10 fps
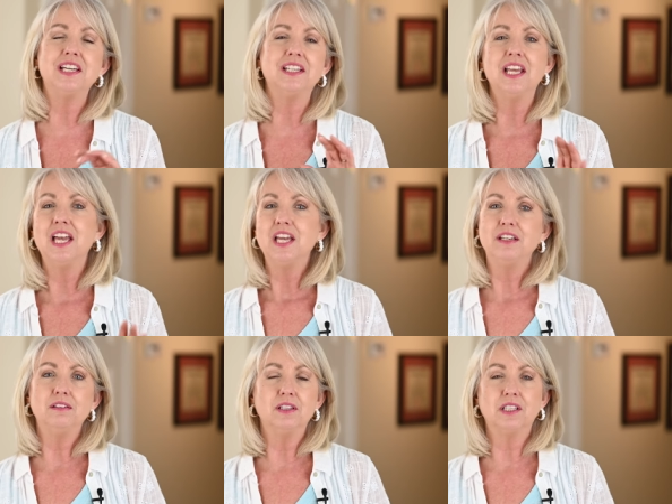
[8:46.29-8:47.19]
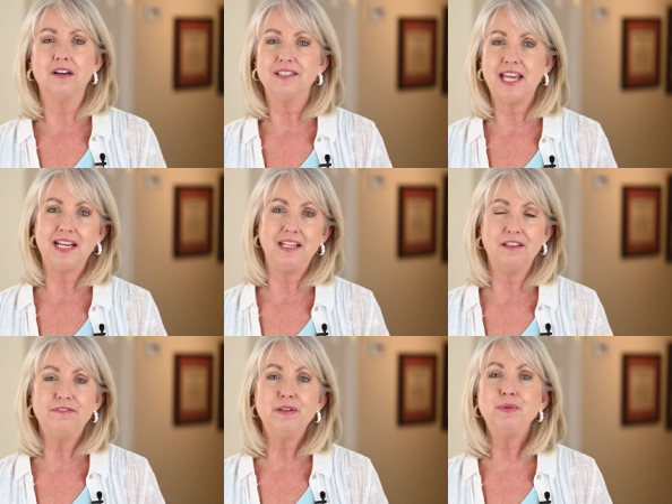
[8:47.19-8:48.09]
and you look all dainty
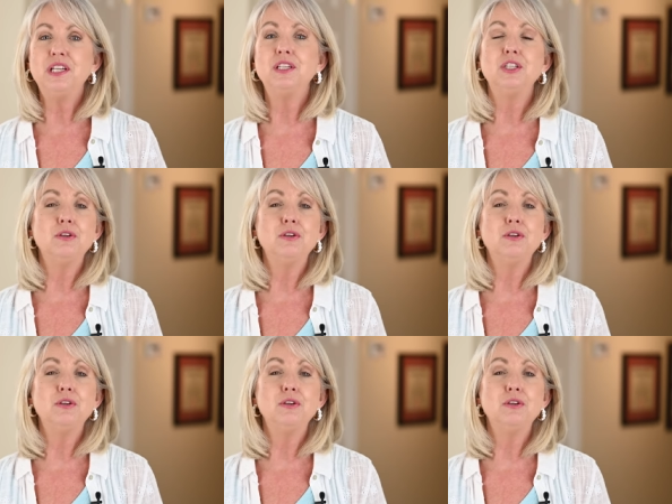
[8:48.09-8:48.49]
and feminine.